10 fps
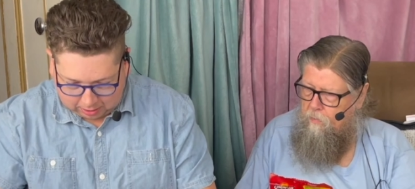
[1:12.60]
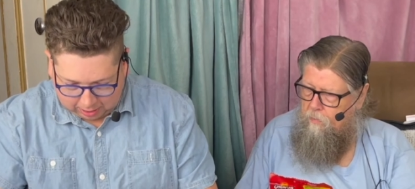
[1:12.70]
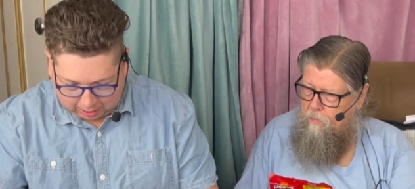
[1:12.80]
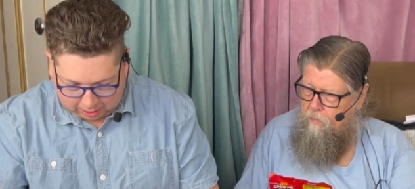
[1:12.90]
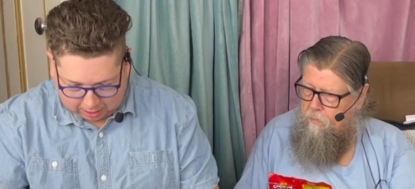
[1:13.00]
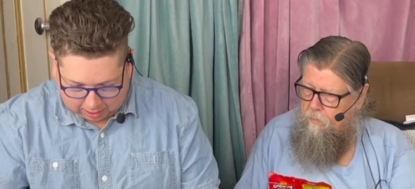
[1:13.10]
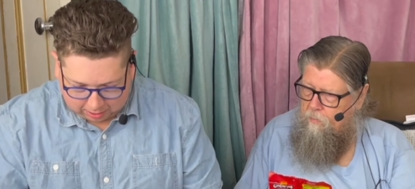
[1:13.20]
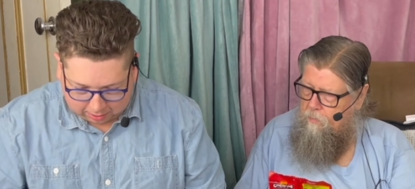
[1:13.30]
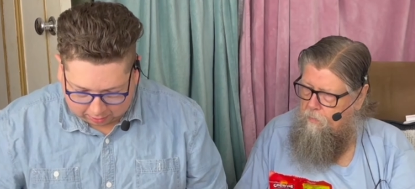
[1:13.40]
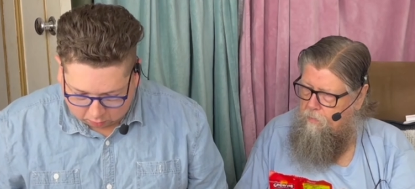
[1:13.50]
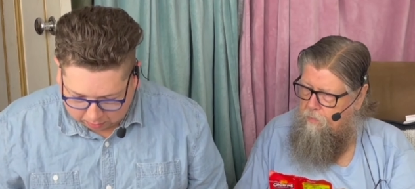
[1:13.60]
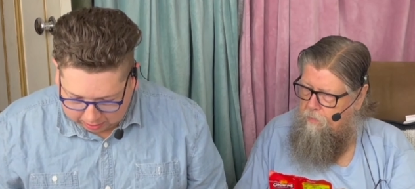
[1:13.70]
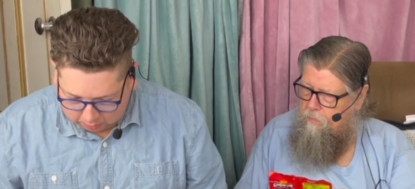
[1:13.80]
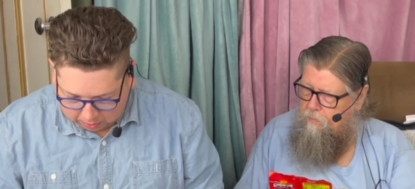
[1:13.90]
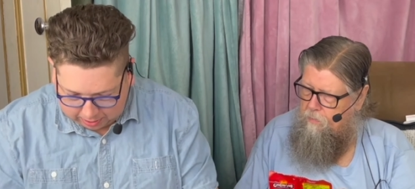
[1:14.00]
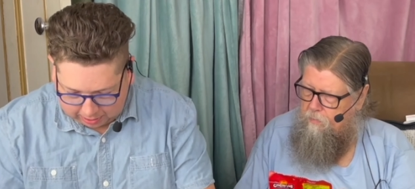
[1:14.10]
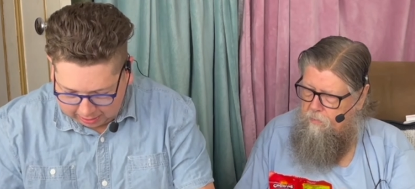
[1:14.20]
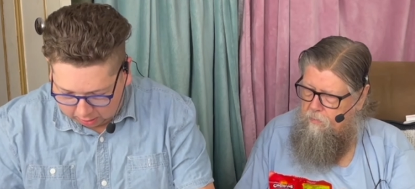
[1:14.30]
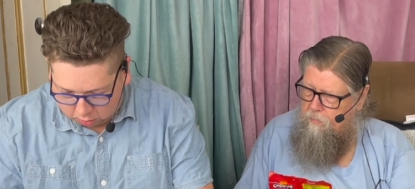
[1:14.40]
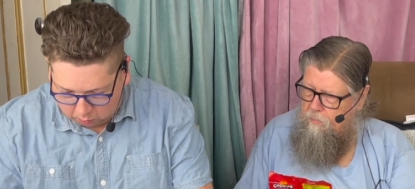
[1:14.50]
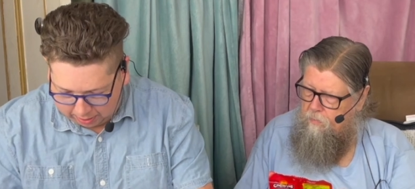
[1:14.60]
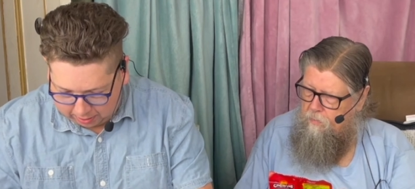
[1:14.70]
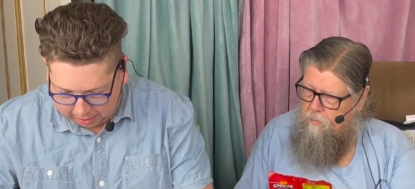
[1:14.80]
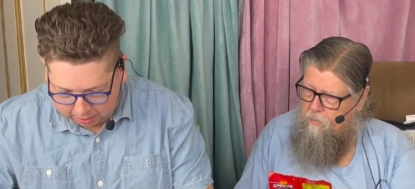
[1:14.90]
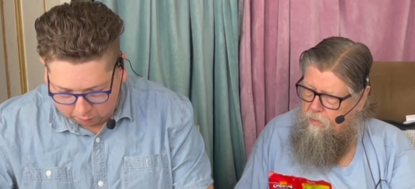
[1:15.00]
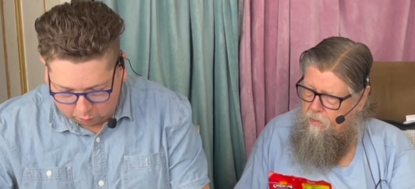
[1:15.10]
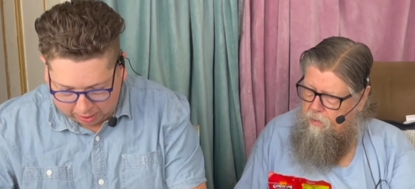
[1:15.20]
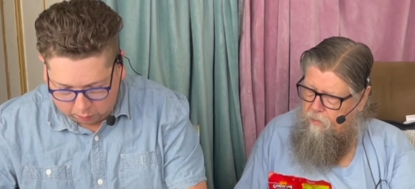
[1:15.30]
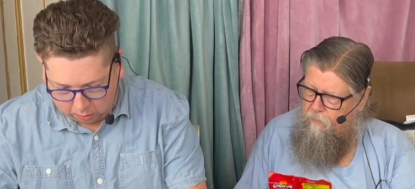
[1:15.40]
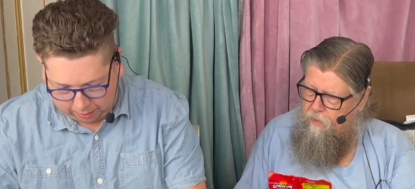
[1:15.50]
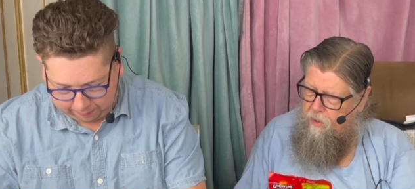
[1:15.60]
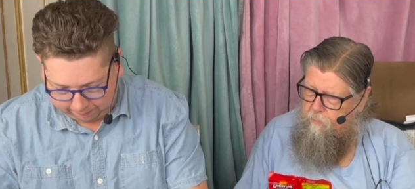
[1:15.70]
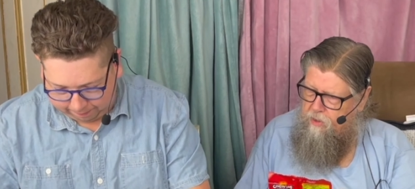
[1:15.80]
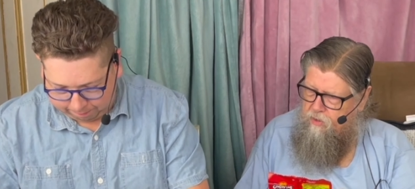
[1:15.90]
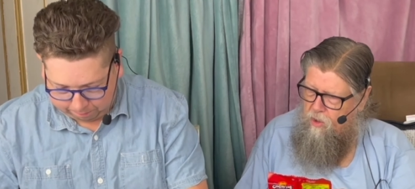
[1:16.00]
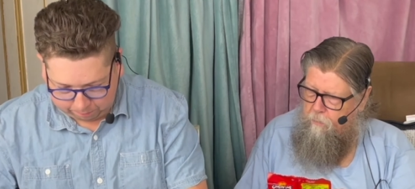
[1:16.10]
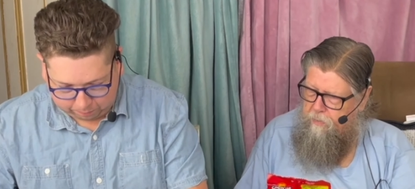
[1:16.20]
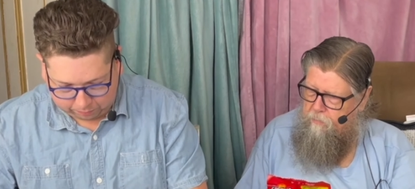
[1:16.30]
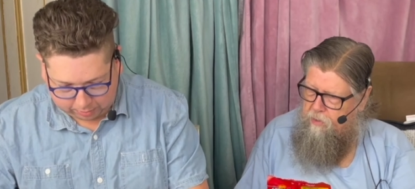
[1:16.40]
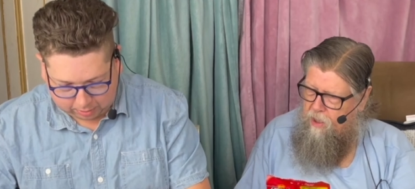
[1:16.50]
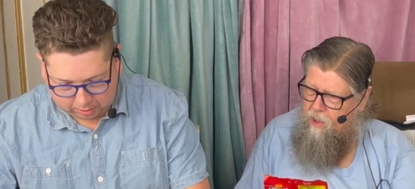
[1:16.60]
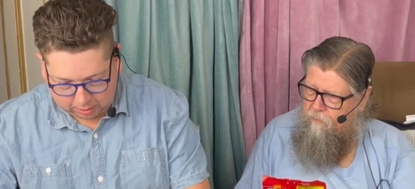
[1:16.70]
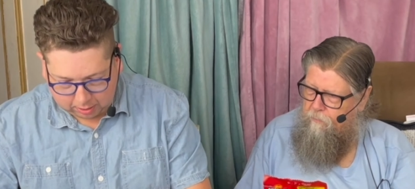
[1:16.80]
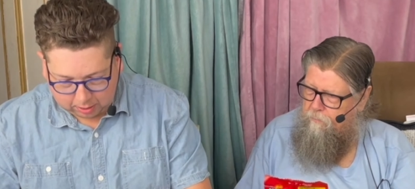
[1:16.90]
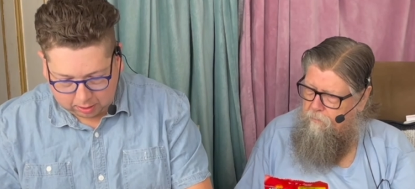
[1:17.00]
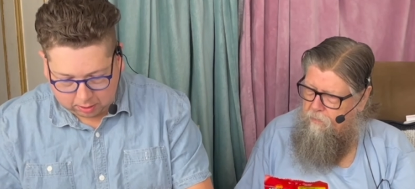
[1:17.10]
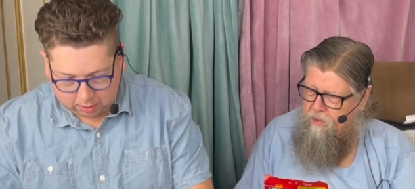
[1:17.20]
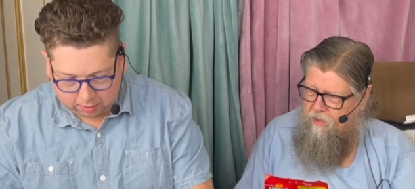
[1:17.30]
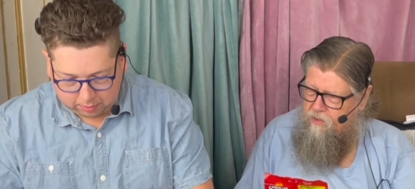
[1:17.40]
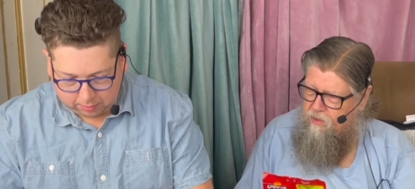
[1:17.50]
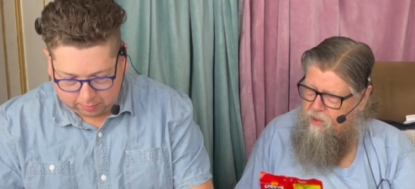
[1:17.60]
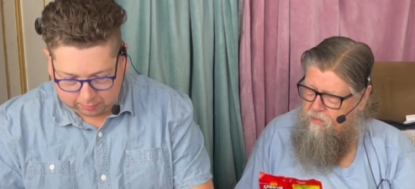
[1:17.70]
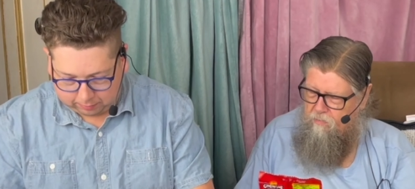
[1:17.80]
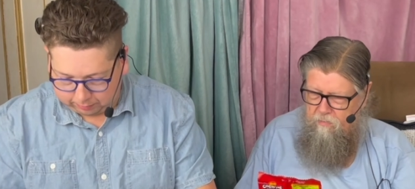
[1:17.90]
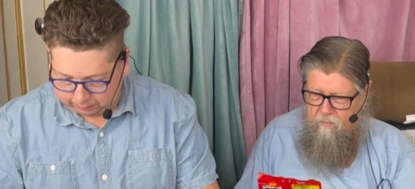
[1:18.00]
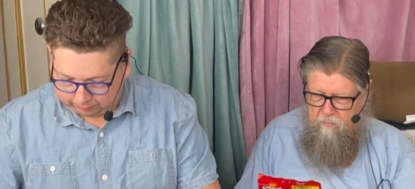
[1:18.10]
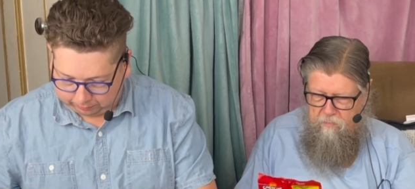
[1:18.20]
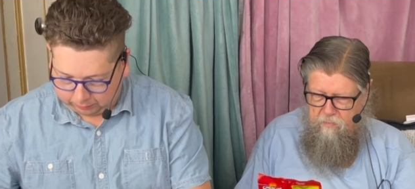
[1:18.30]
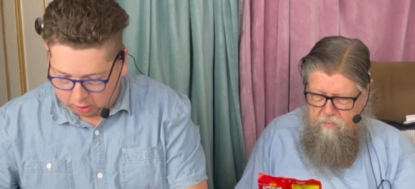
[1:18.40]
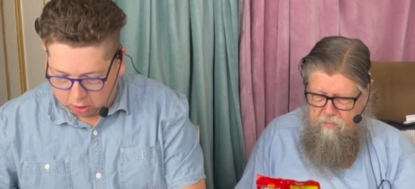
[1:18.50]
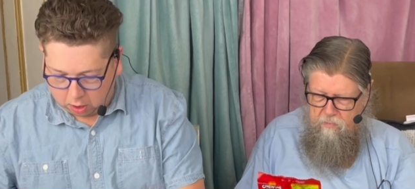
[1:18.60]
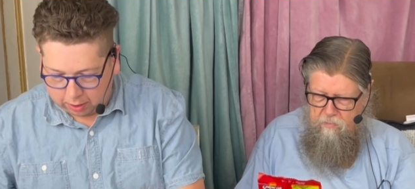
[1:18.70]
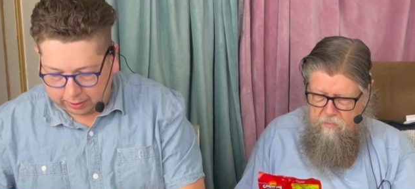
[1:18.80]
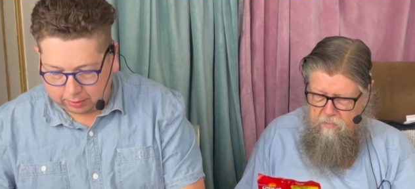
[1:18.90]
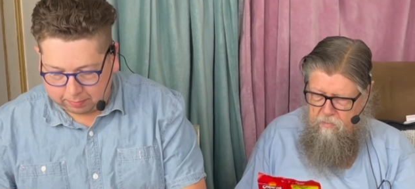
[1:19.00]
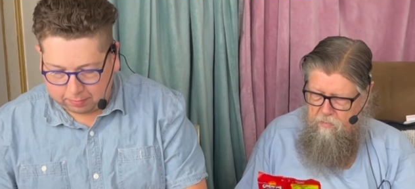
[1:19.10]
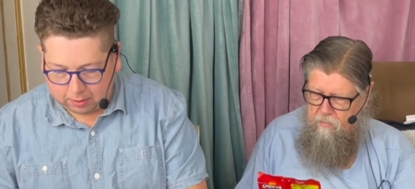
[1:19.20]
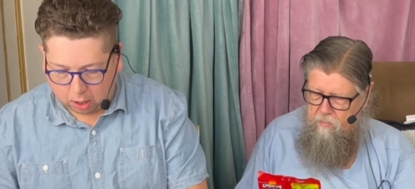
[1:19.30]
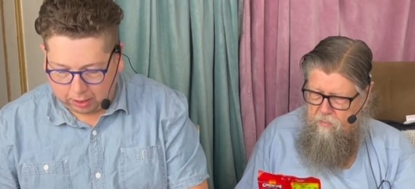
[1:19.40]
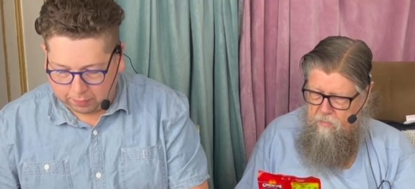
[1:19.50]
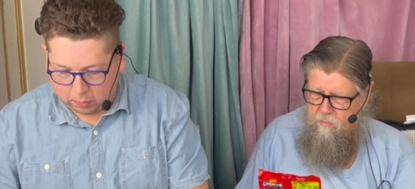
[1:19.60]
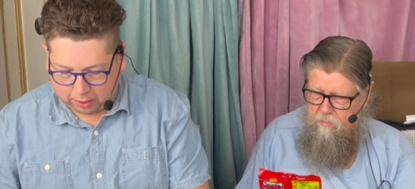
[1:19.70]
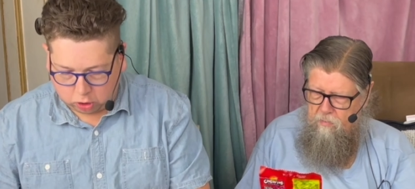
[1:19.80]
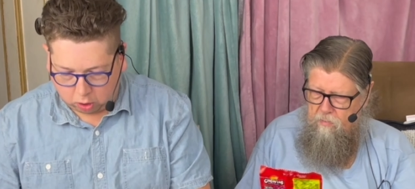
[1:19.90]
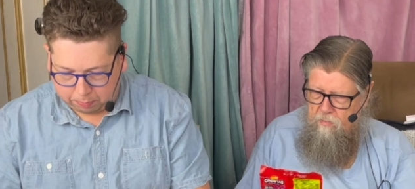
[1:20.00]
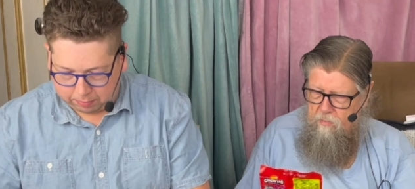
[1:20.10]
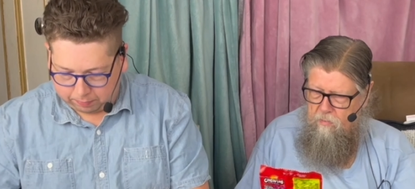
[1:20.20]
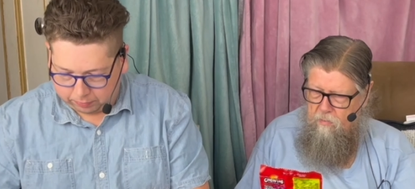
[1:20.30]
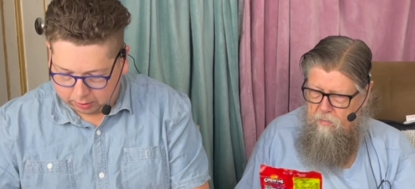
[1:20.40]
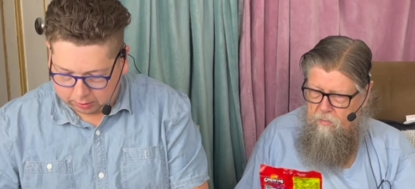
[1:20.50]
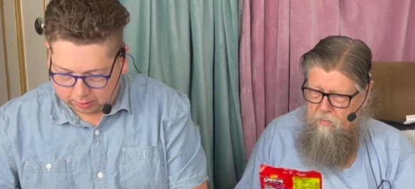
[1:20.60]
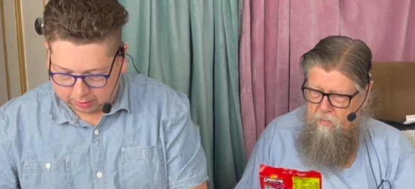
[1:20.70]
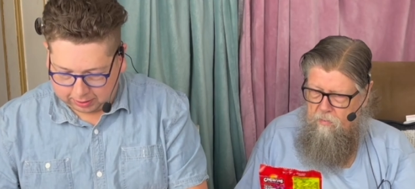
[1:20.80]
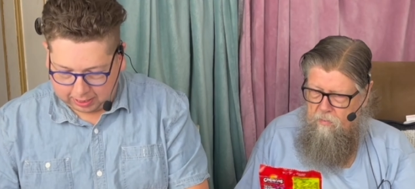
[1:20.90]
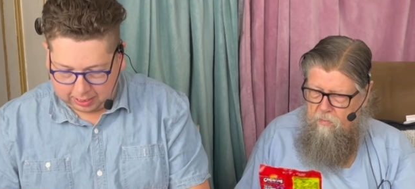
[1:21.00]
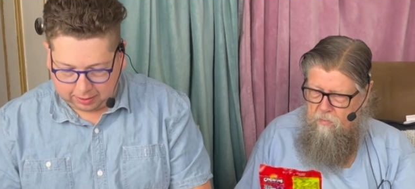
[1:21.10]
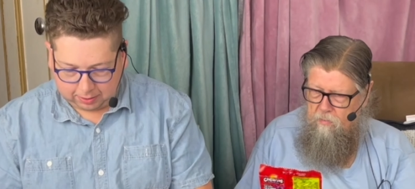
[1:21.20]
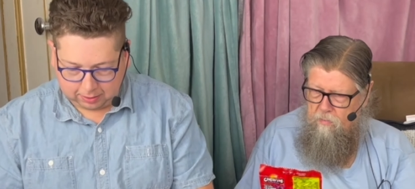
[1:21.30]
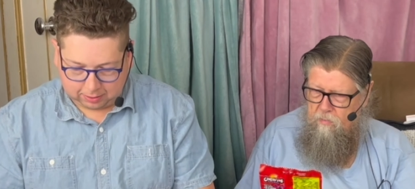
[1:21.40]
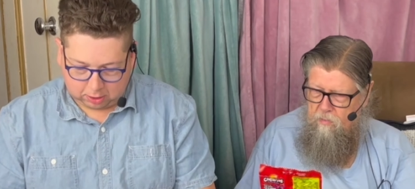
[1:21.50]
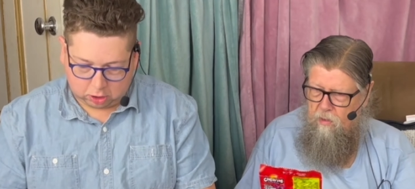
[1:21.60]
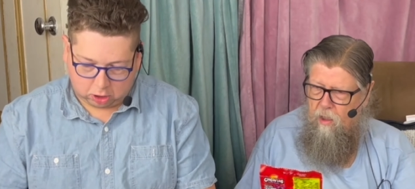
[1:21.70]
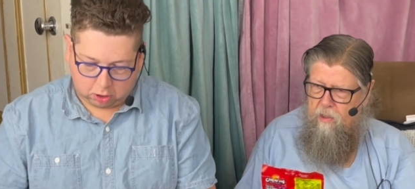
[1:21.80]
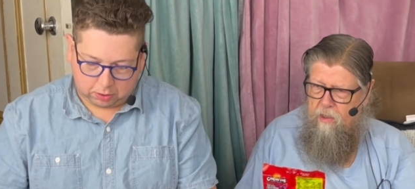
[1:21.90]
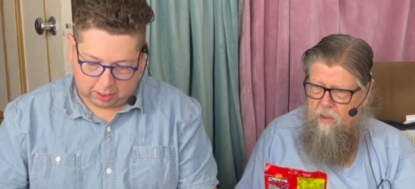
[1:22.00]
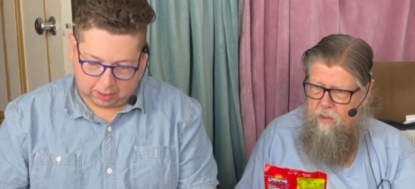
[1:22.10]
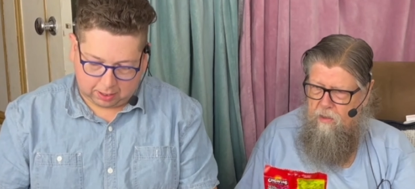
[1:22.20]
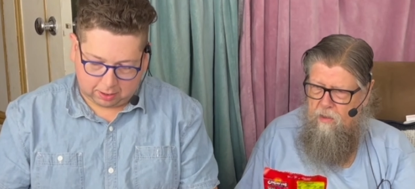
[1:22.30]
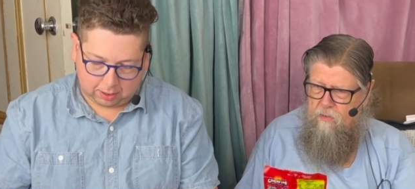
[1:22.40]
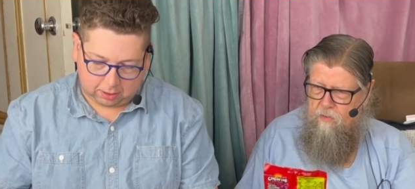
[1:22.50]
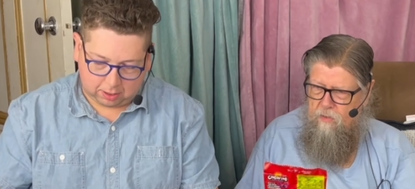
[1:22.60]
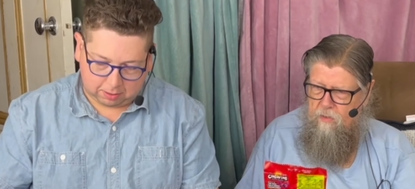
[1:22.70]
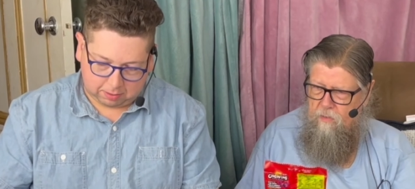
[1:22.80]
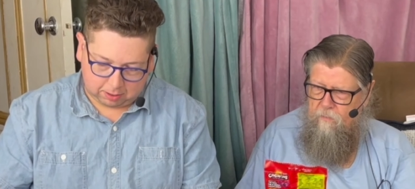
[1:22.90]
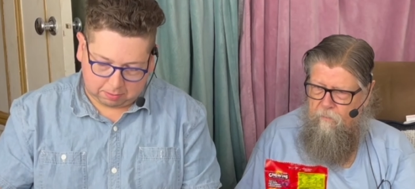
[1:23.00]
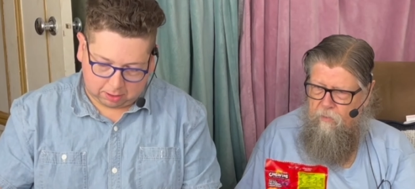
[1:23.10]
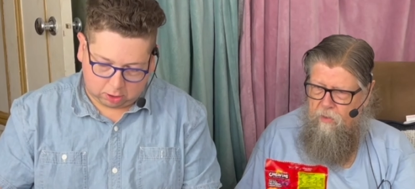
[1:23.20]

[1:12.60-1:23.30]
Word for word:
Speaker 1: a greeny one, a yellow one, and a red if one. If you're going to be chopping them in half, you
Speaker 2: can see through
Speaker 1: them. No, no, I'm going to only give one a chop to, to see to oh, show oh, yeah, the, the, the, the, the, the,